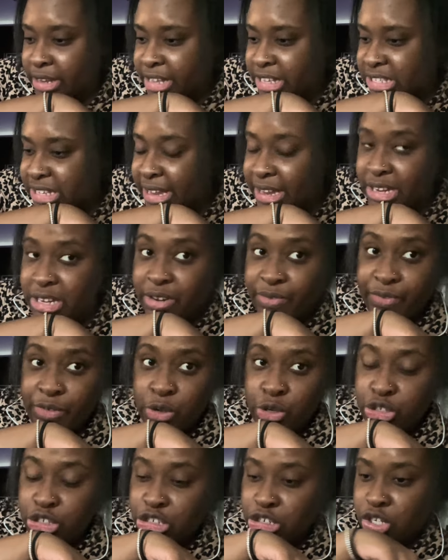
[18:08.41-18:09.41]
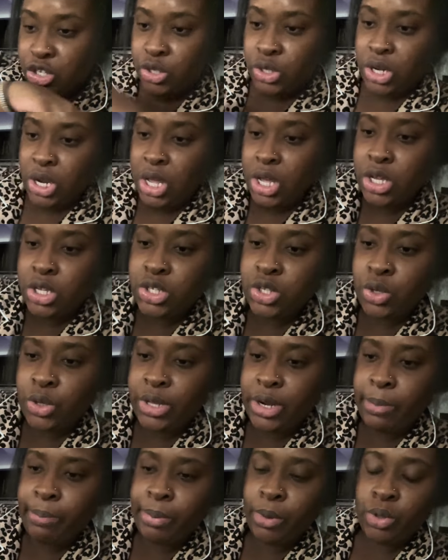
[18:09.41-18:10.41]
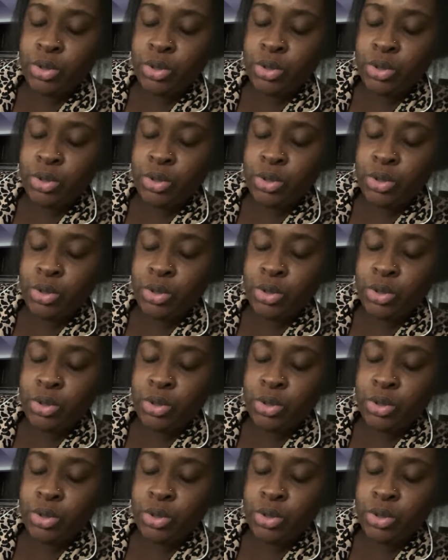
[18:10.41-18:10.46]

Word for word: It's like a devotional. So they're both